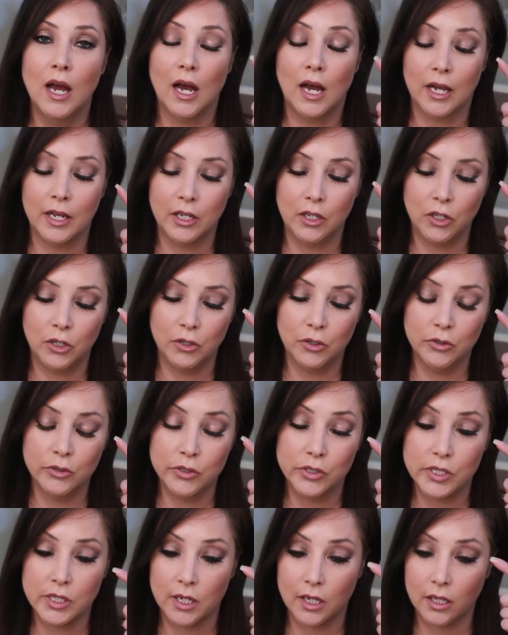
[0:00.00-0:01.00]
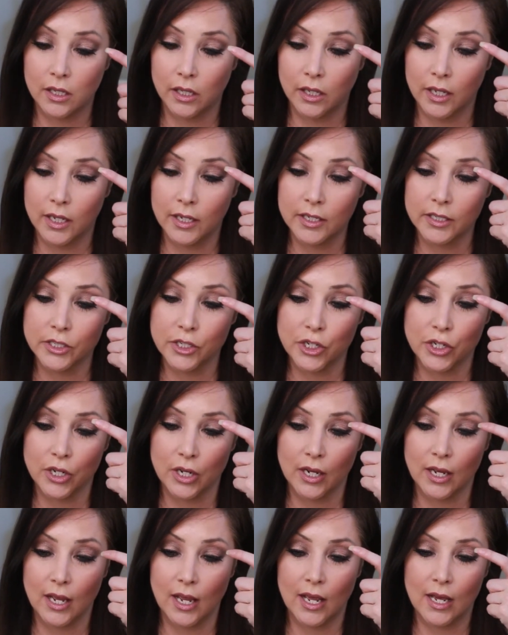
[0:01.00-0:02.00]
I used
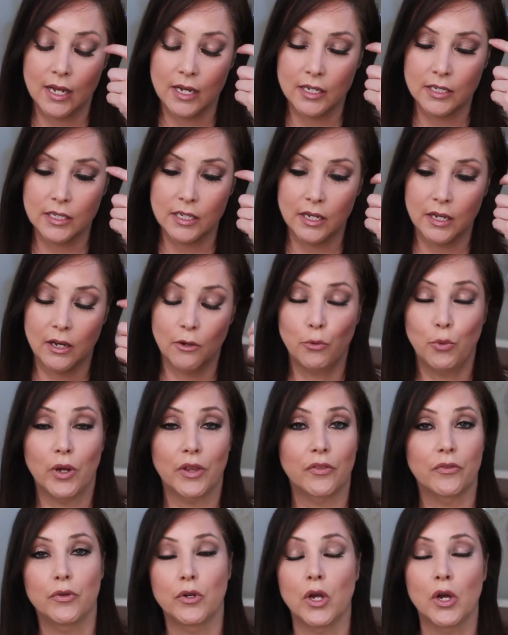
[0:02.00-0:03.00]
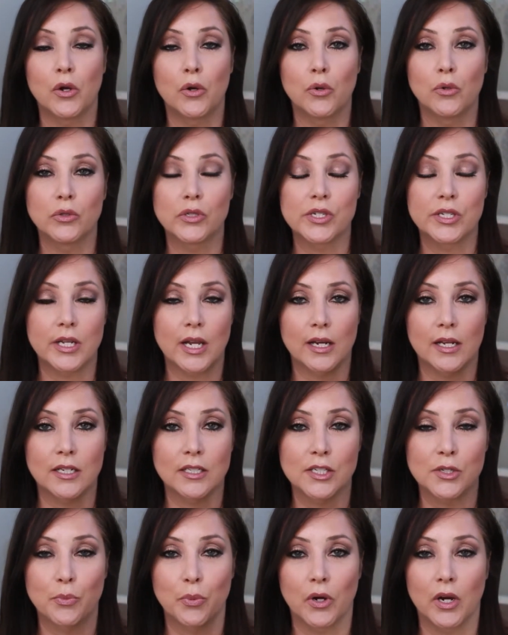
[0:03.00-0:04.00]
Clutch at, uh, with no setting
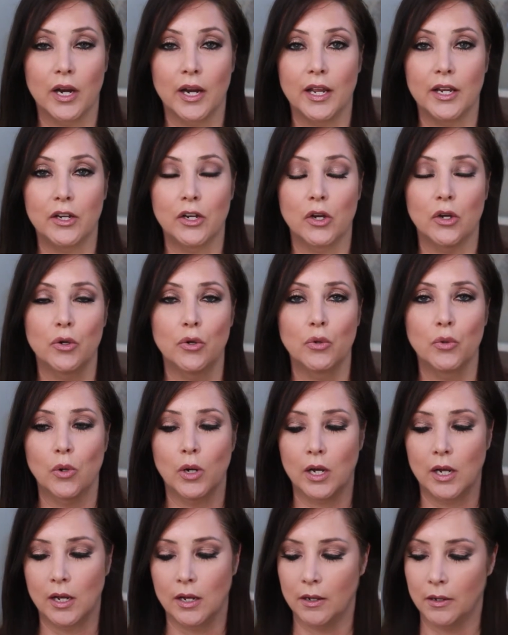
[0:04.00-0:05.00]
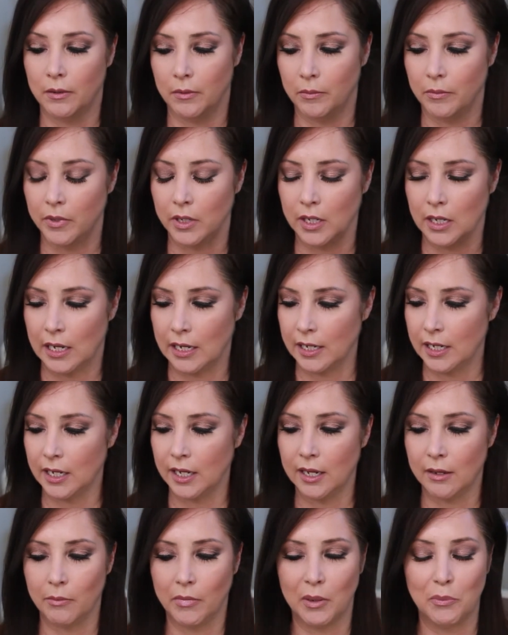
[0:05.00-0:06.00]
spray, no, um, I didn't
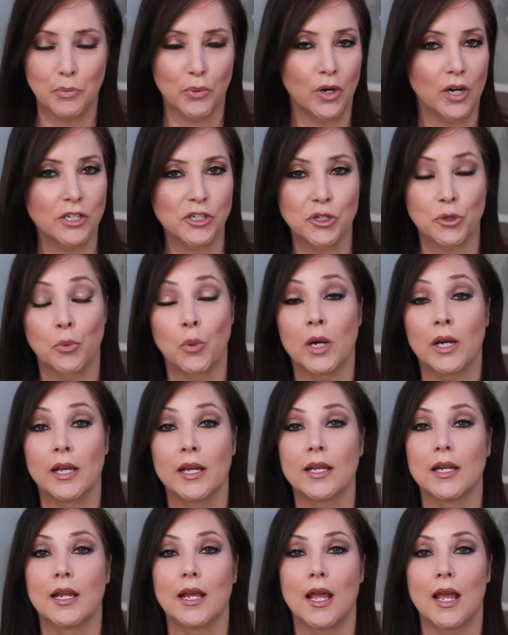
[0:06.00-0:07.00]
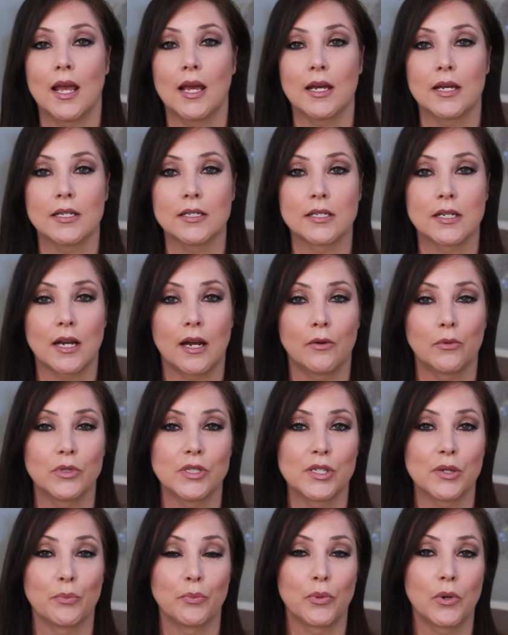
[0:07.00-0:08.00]
get my brush wet, and I
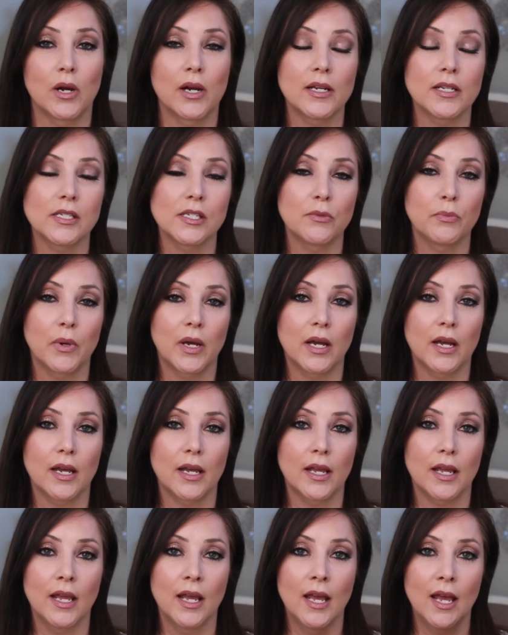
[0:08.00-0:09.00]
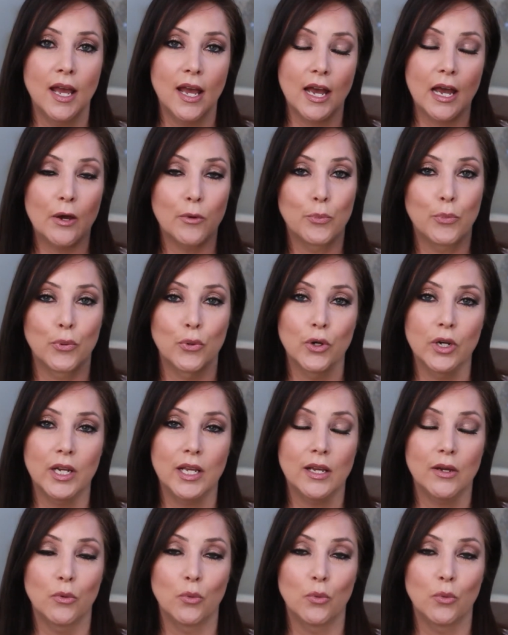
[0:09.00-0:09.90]
was impressed by how pretty